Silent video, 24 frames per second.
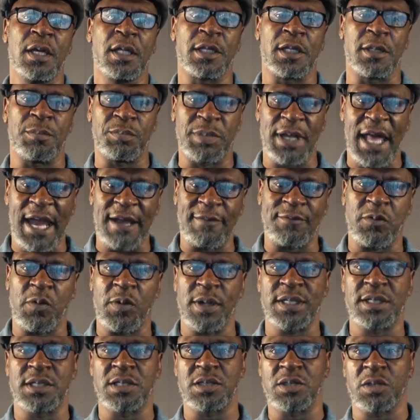the Black
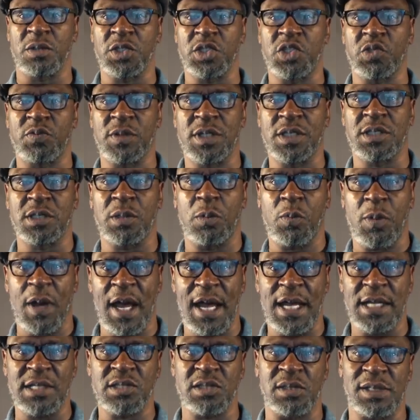Voices on the Streets of
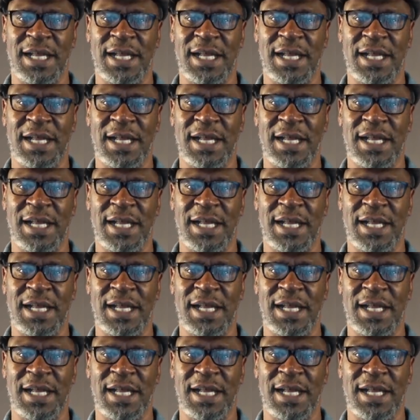Watts,